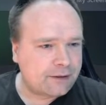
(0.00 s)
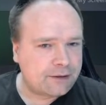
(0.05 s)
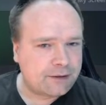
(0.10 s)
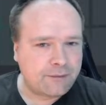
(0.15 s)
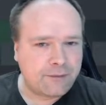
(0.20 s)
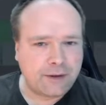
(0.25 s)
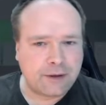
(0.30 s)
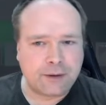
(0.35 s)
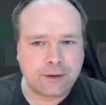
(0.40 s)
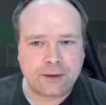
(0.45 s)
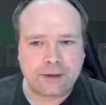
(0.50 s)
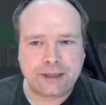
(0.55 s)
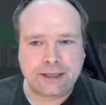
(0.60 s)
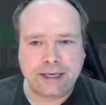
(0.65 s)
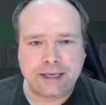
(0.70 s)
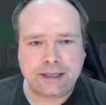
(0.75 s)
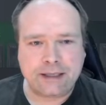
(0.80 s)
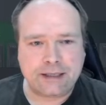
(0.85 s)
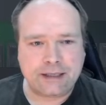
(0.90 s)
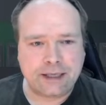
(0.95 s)
There's something called
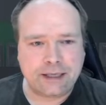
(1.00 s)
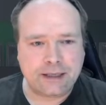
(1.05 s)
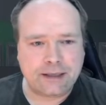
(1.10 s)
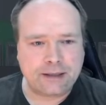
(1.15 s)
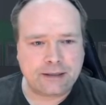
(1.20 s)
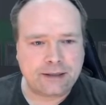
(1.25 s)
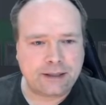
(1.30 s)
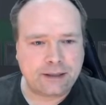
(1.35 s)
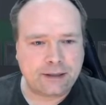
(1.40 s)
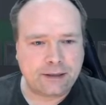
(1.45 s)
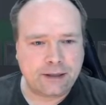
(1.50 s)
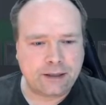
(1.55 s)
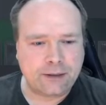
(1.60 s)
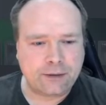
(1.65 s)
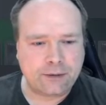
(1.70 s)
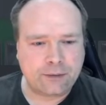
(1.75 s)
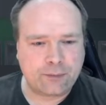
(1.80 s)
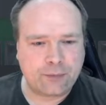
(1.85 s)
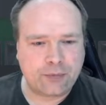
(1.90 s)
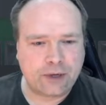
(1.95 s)
Dead Cells.
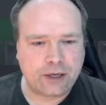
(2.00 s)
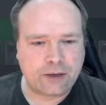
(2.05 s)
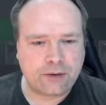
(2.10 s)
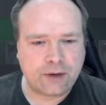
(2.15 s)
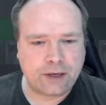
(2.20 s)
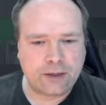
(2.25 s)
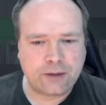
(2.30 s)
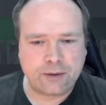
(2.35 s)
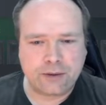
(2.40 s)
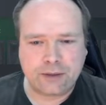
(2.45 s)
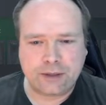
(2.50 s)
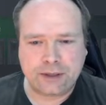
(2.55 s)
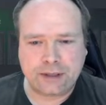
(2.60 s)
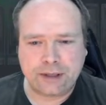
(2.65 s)
It looked quite good.